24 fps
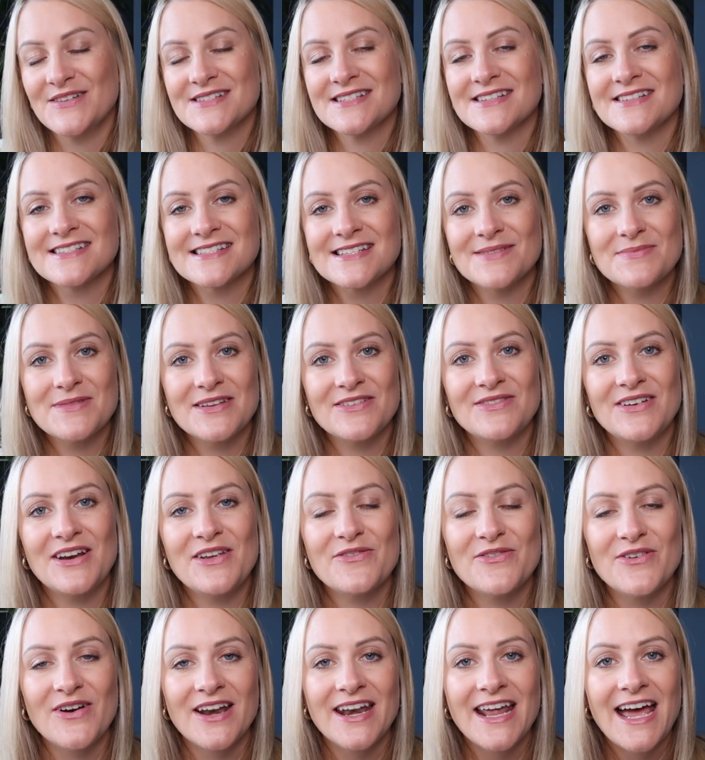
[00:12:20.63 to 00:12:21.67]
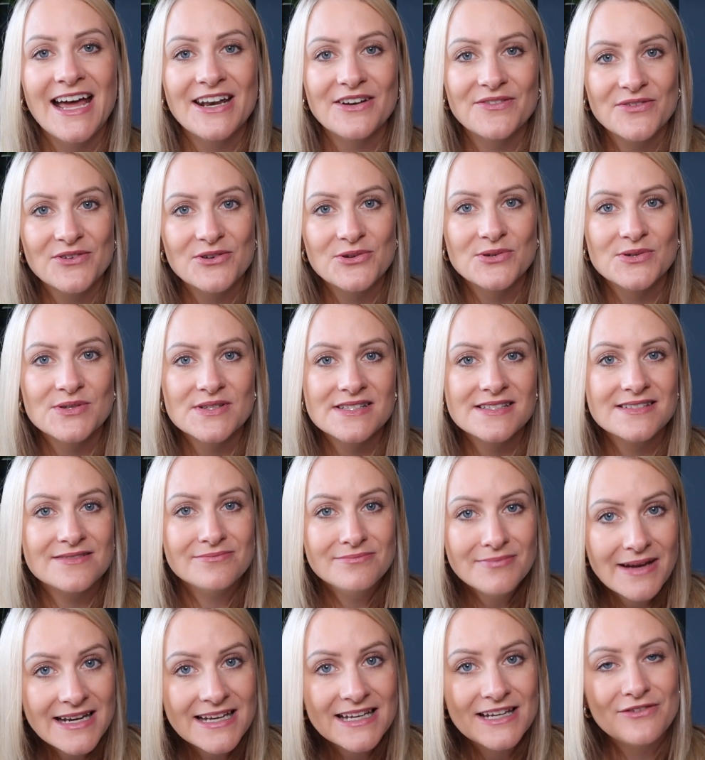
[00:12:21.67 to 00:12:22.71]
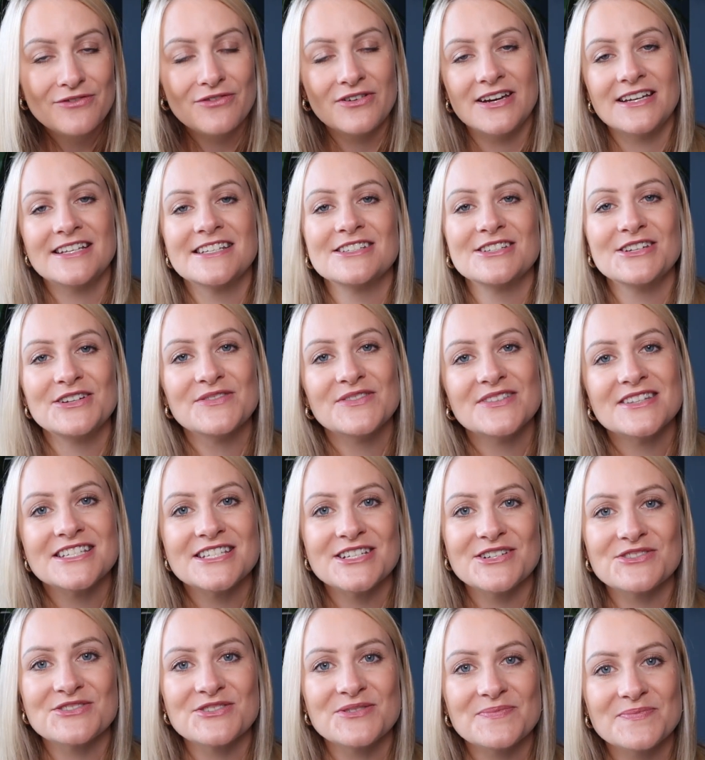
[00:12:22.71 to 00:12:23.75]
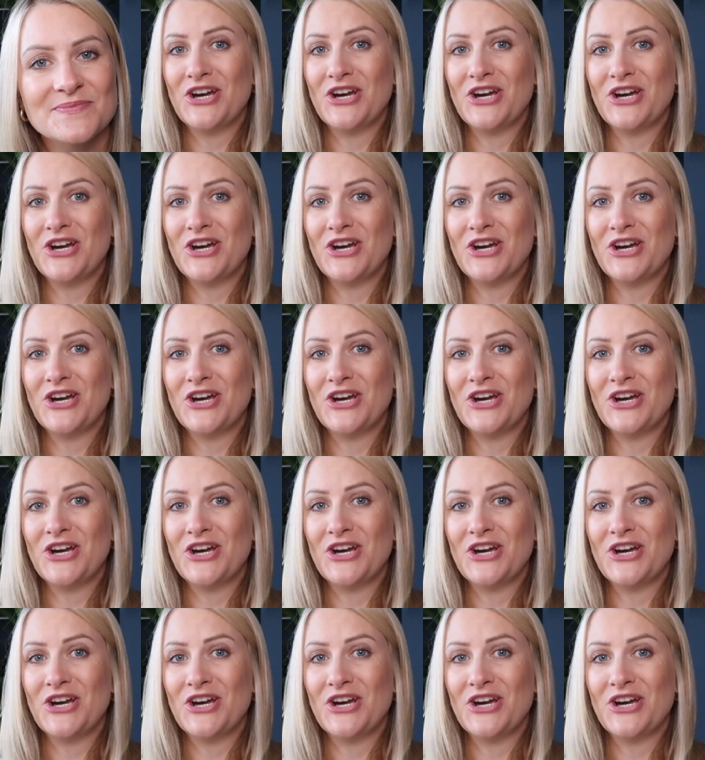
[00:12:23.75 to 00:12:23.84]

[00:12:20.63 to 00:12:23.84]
So it's something really fun and of course, mainly free to do for the children.